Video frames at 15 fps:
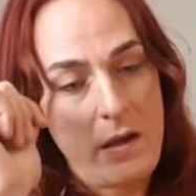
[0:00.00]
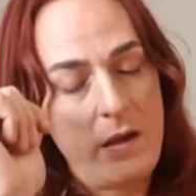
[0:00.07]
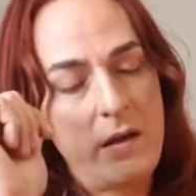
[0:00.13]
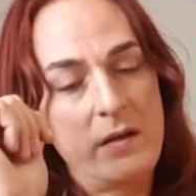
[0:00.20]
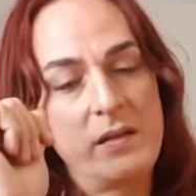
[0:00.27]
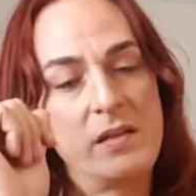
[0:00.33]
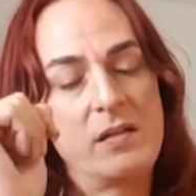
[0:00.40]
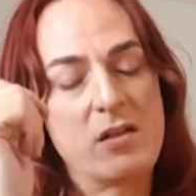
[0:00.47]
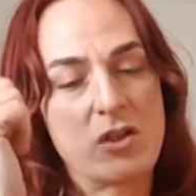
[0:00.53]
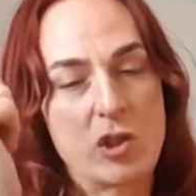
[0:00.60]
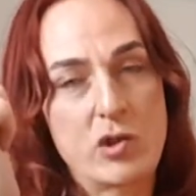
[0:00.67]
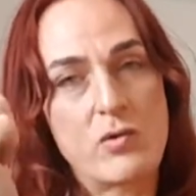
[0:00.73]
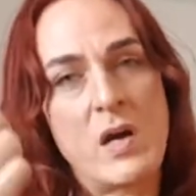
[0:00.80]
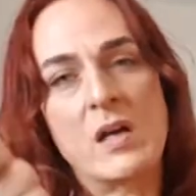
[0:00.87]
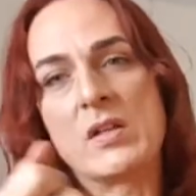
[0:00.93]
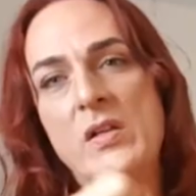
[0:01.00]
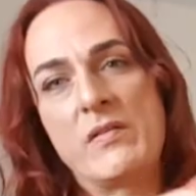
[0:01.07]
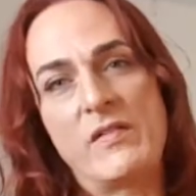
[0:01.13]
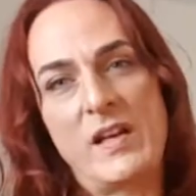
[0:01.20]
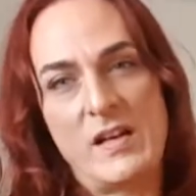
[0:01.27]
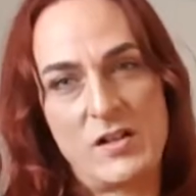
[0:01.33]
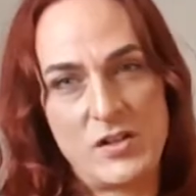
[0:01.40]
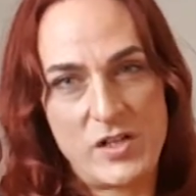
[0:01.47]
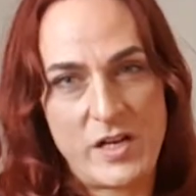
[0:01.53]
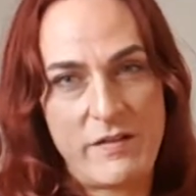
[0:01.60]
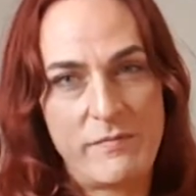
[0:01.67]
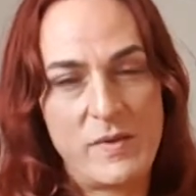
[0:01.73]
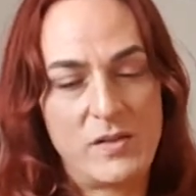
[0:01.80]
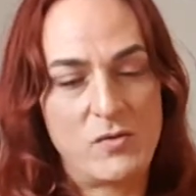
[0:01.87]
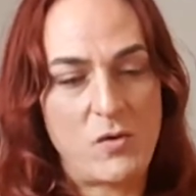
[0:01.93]
the destructive energy I've
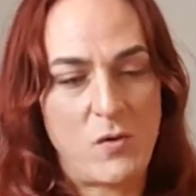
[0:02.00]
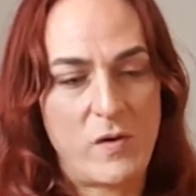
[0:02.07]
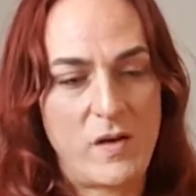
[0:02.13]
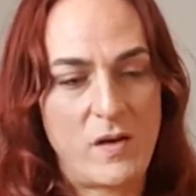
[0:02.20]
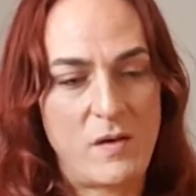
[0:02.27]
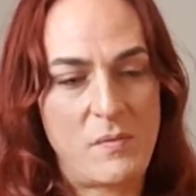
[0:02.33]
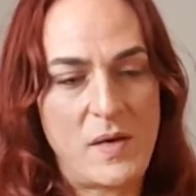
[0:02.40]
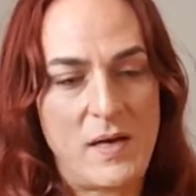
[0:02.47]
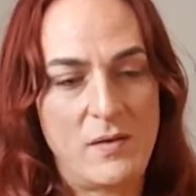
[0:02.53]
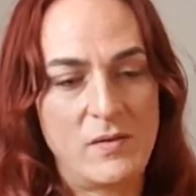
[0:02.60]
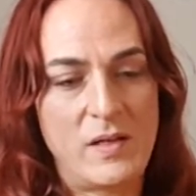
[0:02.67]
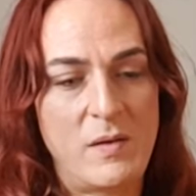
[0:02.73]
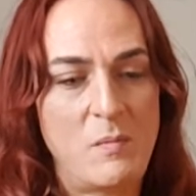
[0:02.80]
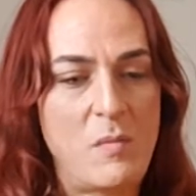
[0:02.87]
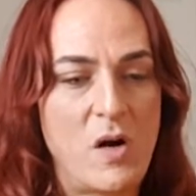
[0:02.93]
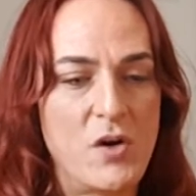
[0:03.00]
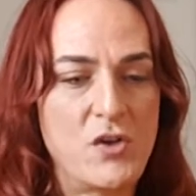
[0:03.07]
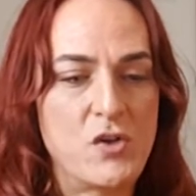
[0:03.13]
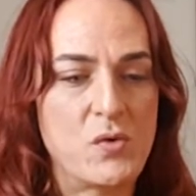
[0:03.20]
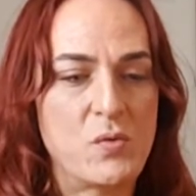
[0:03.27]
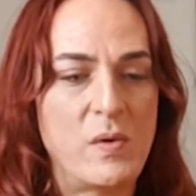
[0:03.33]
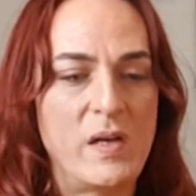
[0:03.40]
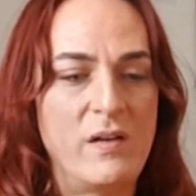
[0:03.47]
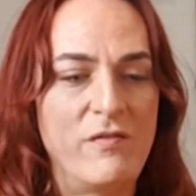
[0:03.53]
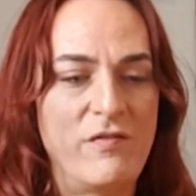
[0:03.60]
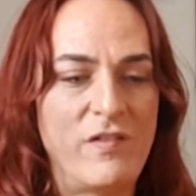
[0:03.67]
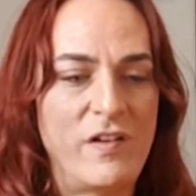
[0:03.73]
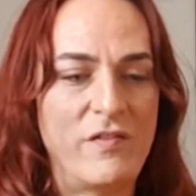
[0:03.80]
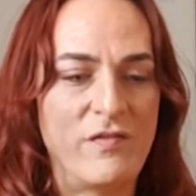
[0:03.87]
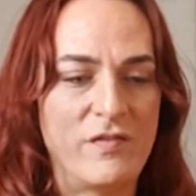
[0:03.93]
been talking about. And March
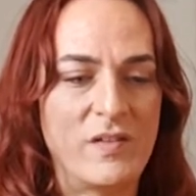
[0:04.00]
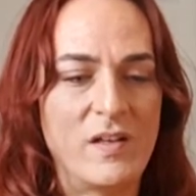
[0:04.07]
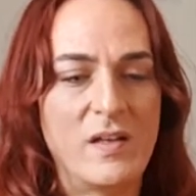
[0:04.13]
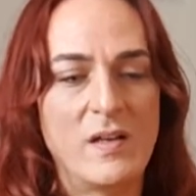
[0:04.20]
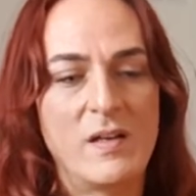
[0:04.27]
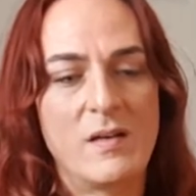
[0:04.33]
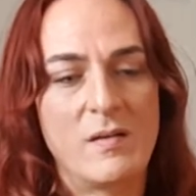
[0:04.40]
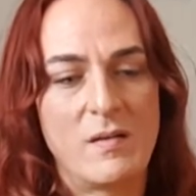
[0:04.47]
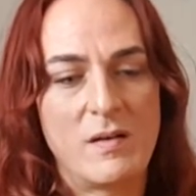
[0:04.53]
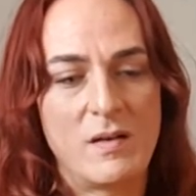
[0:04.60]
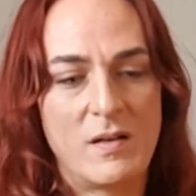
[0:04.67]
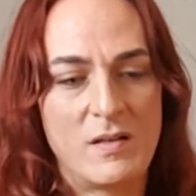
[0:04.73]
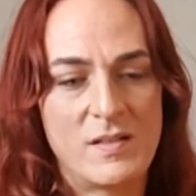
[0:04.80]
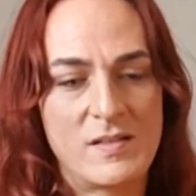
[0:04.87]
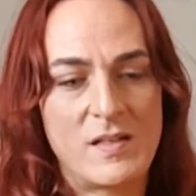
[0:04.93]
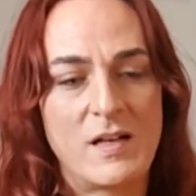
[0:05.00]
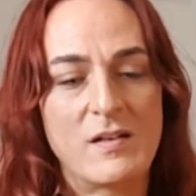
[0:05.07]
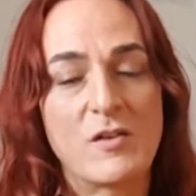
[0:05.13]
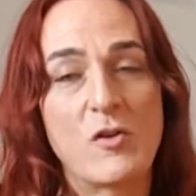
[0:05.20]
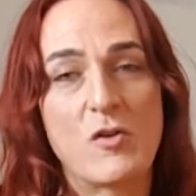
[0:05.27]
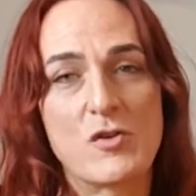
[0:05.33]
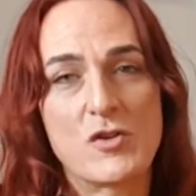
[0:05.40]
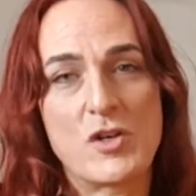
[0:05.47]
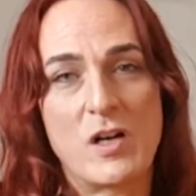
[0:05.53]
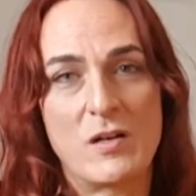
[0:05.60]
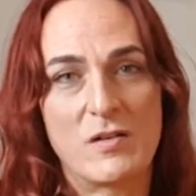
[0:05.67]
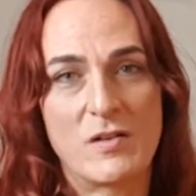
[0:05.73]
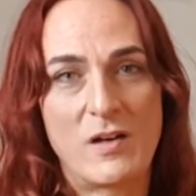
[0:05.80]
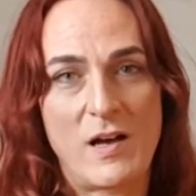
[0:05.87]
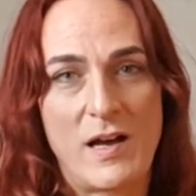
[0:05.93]
twenty-fifth, Sun
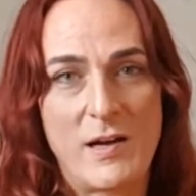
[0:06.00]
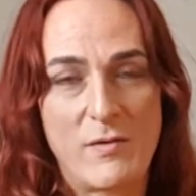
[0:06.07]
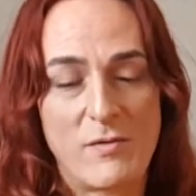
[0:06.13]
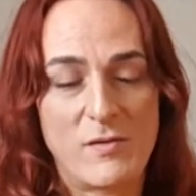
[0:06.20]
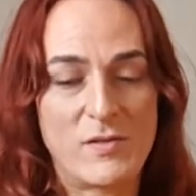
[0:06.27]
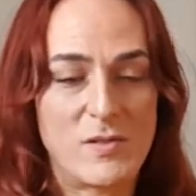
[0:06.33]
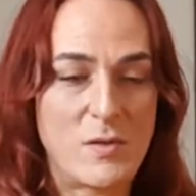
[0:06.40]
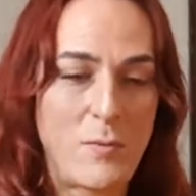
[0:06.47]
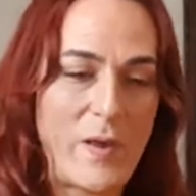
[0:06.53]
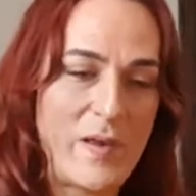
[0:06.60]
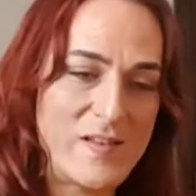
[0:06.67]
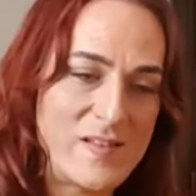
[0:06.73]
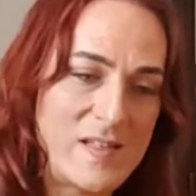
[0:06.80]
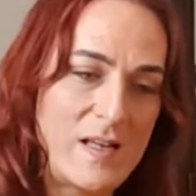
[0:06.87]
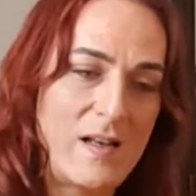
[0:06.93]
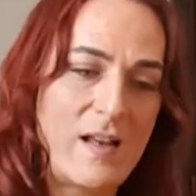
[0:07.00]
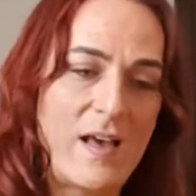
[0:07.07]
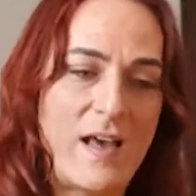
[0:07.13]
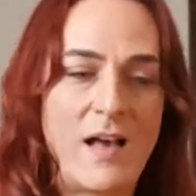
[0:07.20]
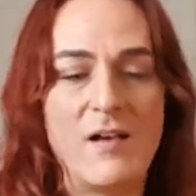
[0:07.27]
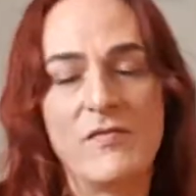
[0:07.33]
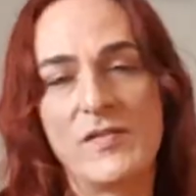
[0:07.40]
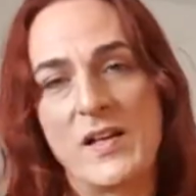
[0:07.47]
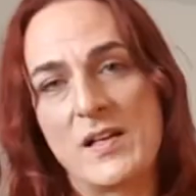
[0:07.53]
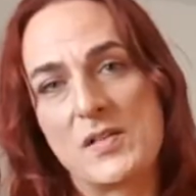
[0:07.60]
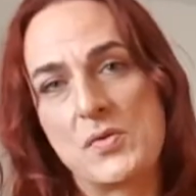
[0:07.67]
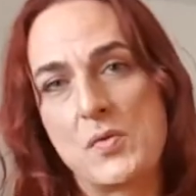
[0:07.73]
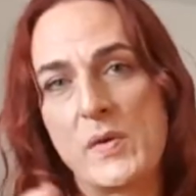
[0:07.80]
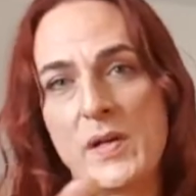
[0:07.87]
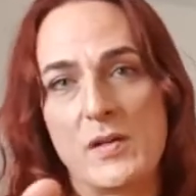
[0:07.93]
conjunct Chiron. So we still have
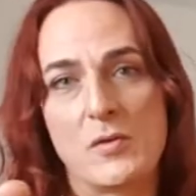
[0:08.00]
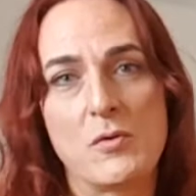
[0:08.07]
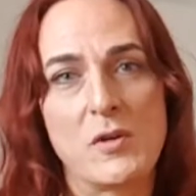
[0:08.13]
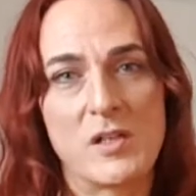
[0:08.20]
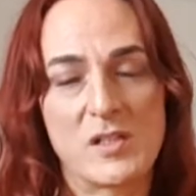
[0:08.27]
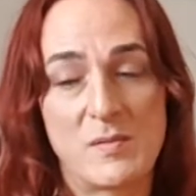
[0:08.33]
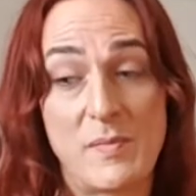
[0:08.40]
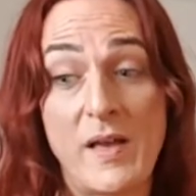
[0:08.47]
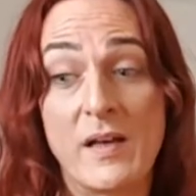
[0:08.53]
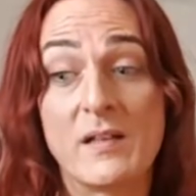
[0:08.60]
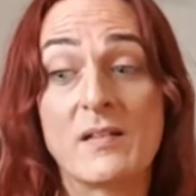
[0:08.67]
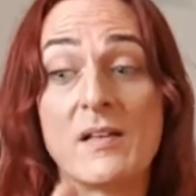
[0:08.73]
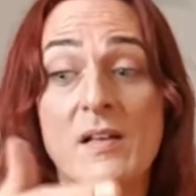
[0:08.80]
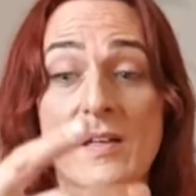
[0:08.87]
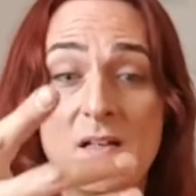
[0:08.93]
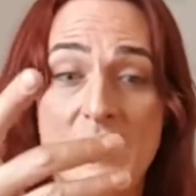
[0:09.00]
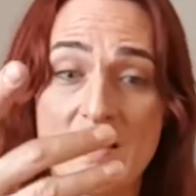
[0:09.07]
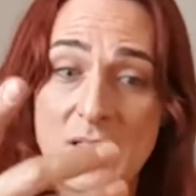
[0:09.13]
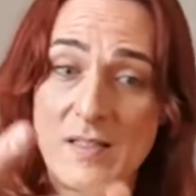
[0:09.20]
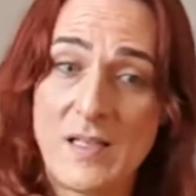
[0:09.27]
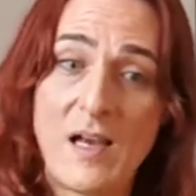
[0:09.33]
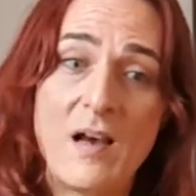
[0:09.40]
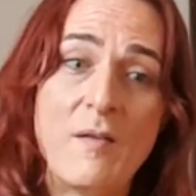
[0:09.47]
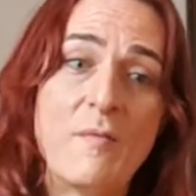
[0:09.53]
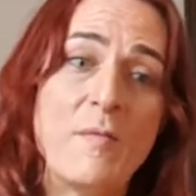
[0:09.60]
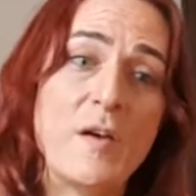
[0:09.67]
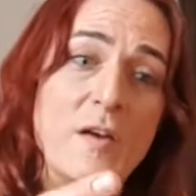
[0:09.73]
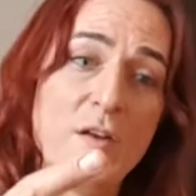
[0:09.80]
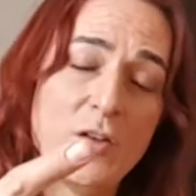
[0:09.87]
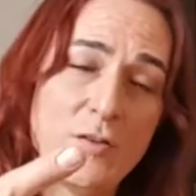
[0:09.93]
next week to expect some
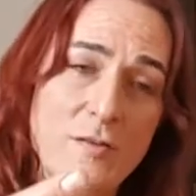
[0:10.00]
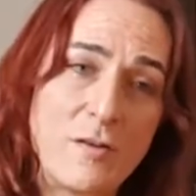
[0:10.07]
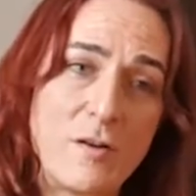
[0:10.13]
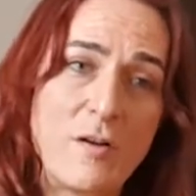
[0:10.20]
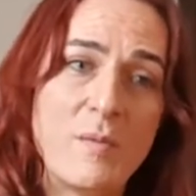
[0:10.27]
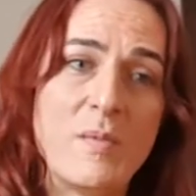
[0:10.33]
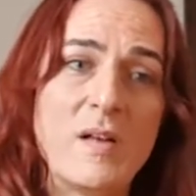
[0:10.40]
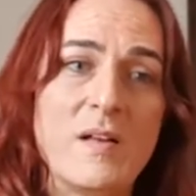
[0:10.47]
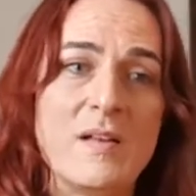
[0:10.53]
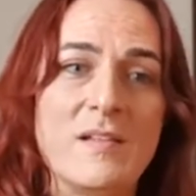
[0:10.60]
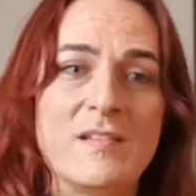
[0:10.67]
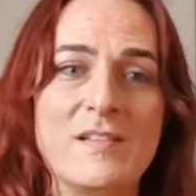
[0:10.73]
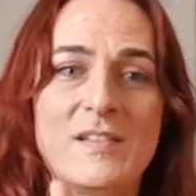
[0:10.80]
turbulent